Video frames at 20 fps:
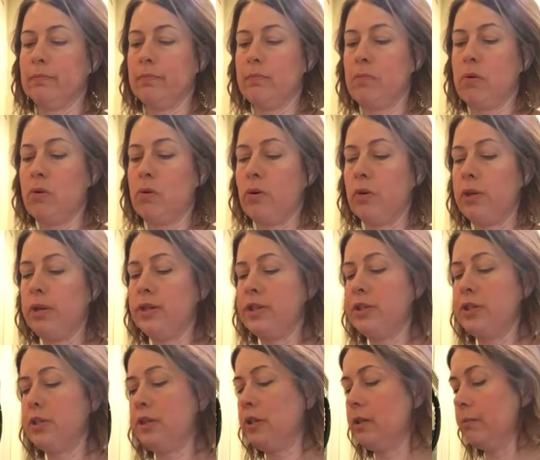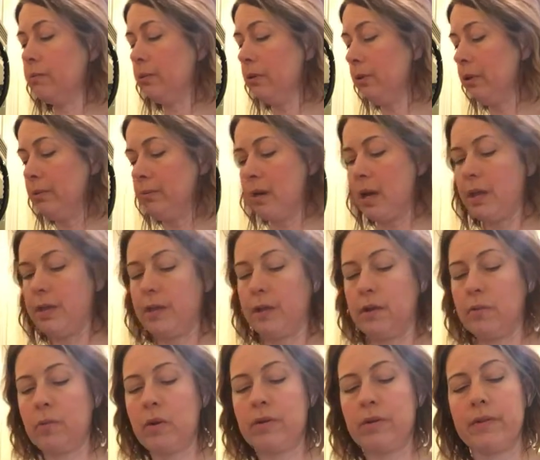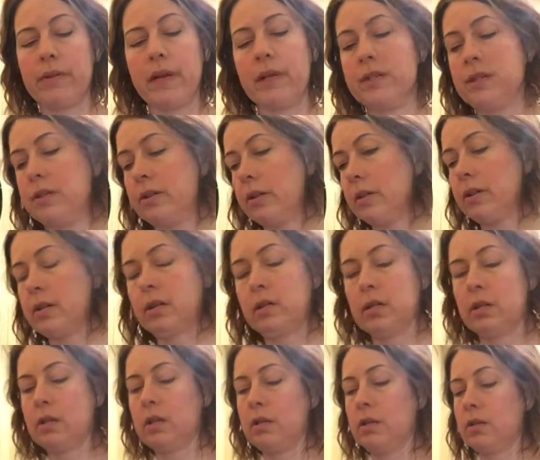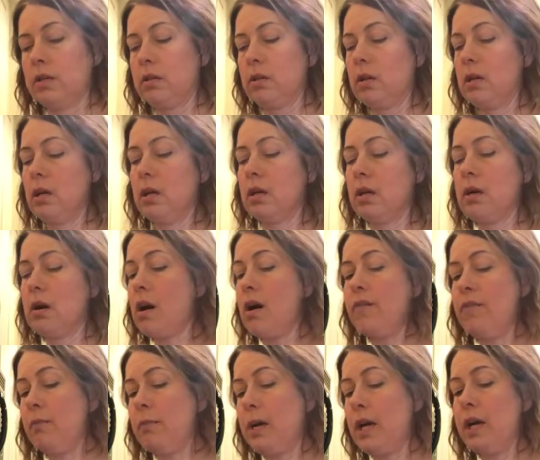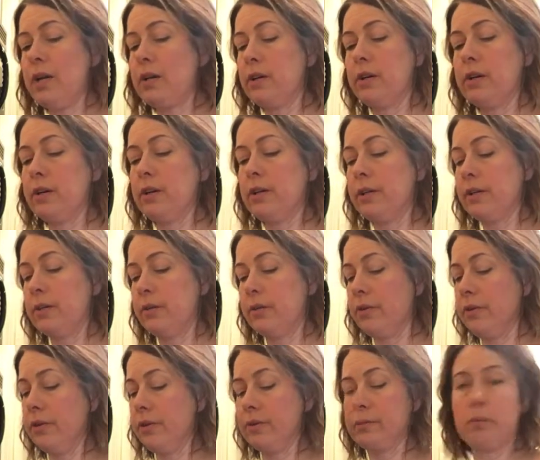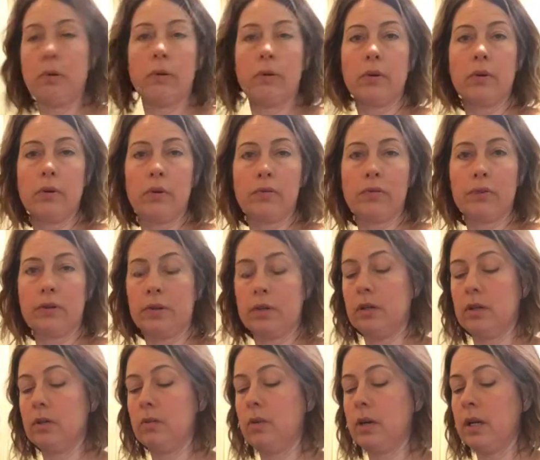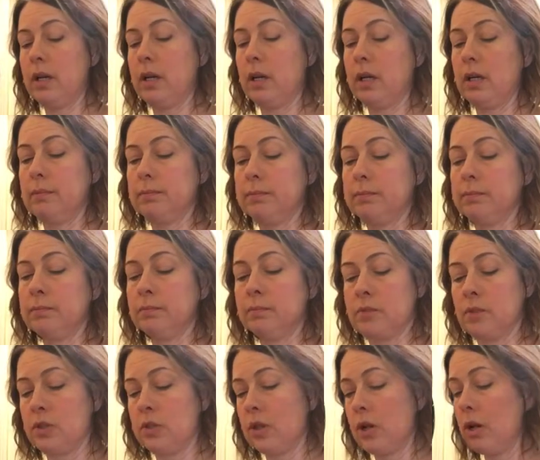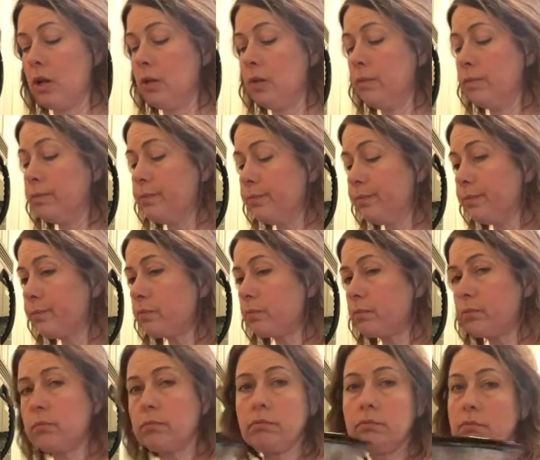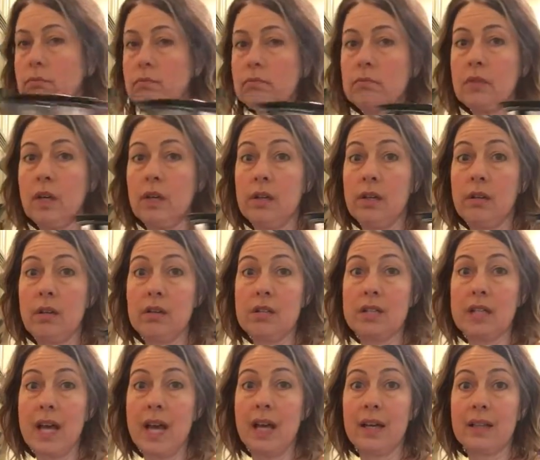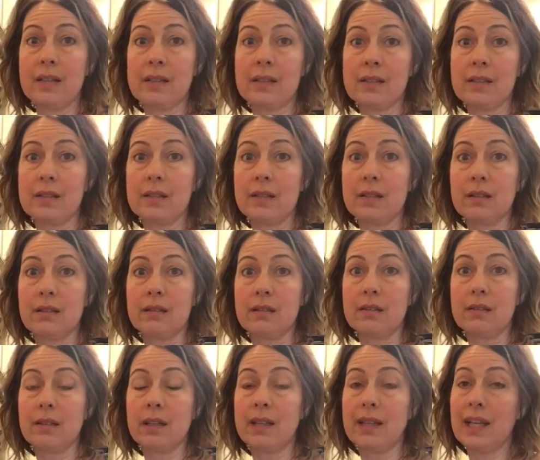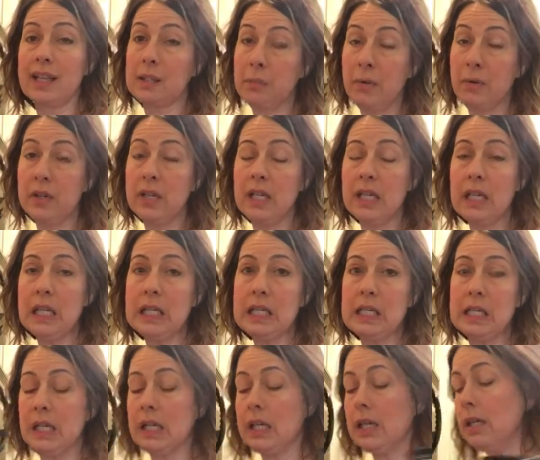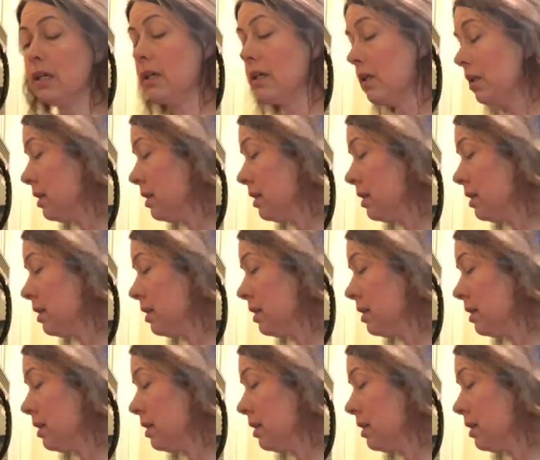pour it into your brewing method, whether that's your coffee maker or your pour over or whatnot. So you're all set. That's pretty easy.